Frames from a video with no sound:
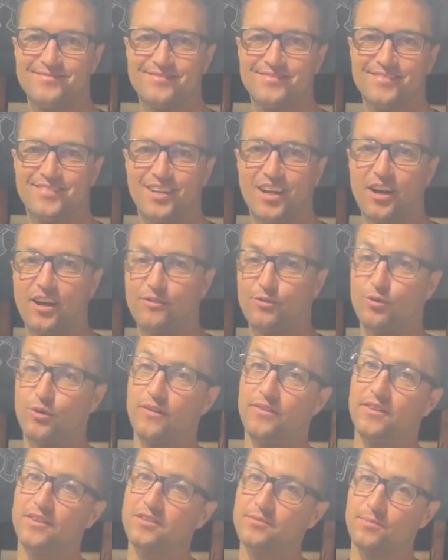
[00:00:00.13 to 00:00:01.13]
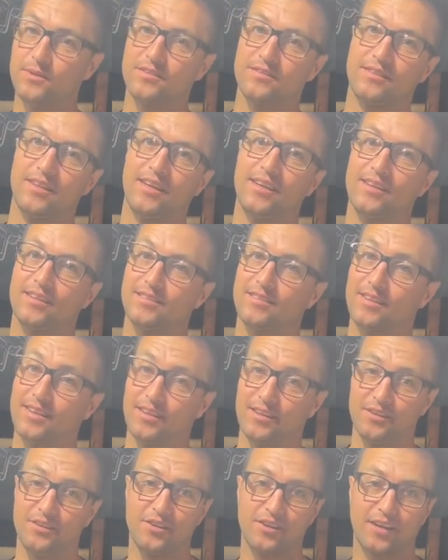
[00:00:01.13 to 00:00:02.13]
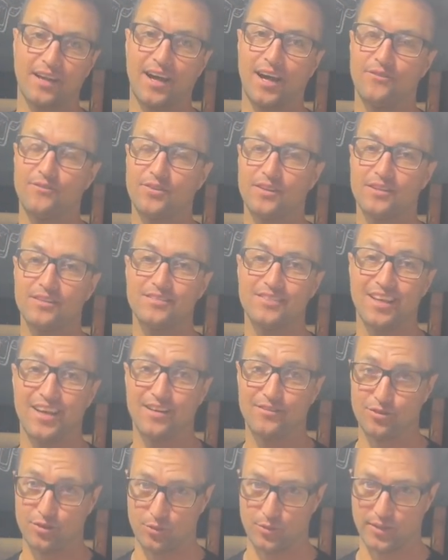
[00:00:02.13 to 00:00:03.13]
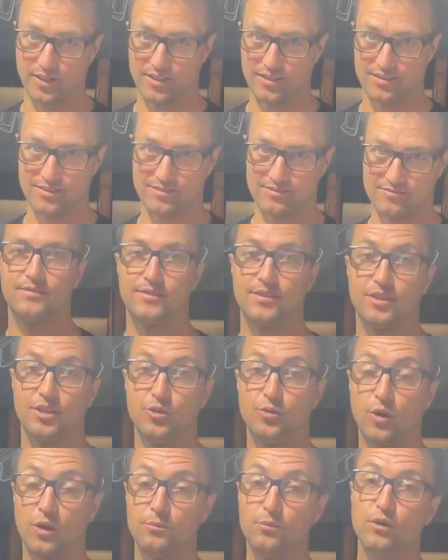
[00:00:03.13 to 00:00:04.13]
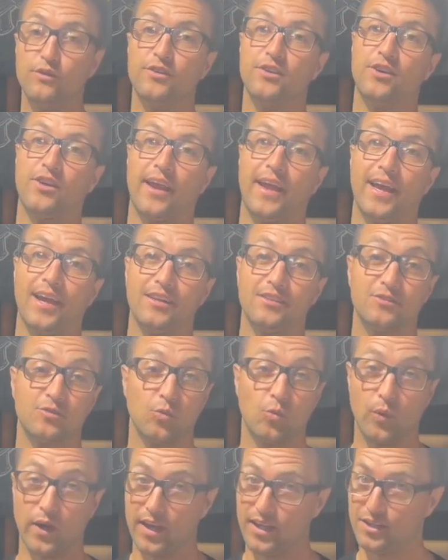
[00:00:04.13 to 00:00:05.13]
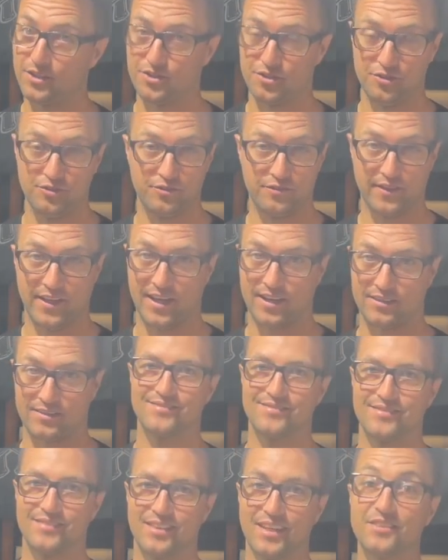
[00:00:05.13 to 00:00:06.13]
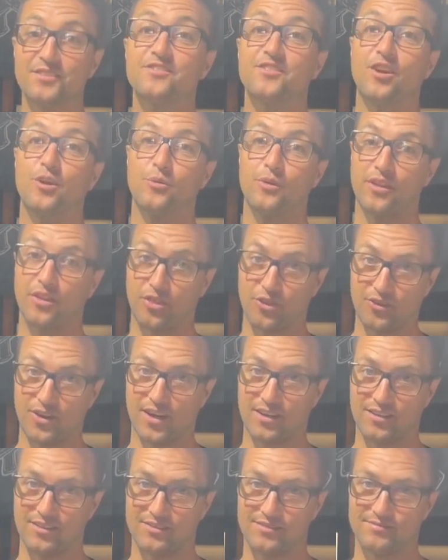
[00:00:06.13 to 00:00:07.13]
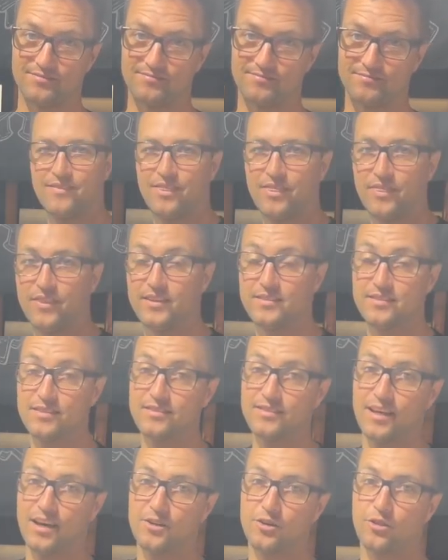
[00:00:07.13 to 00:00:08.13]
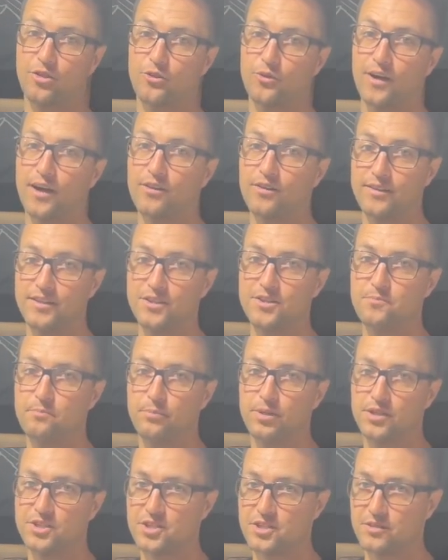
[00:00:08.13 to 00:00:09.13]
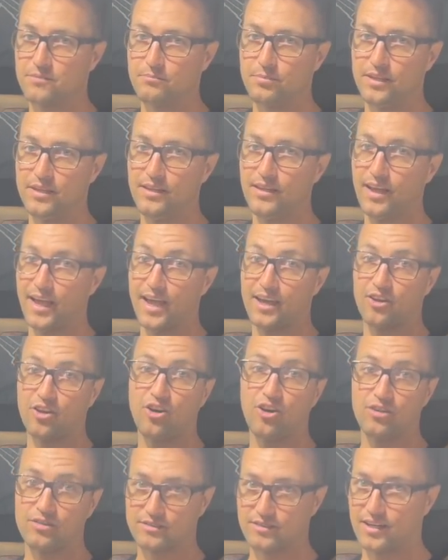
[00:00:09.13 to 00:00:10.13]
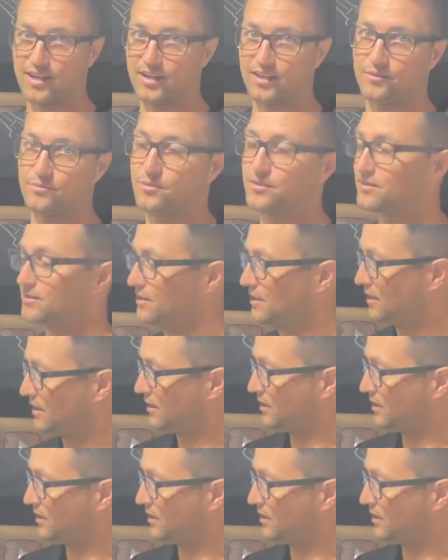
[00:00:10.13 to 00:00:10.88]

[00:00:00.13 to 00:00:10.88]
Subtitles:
All right, everyone, this mistake is killing your confidence everywhere. You are moving your hands way too fast. Let's start with the throttle. This is how your throttle input should be at all times.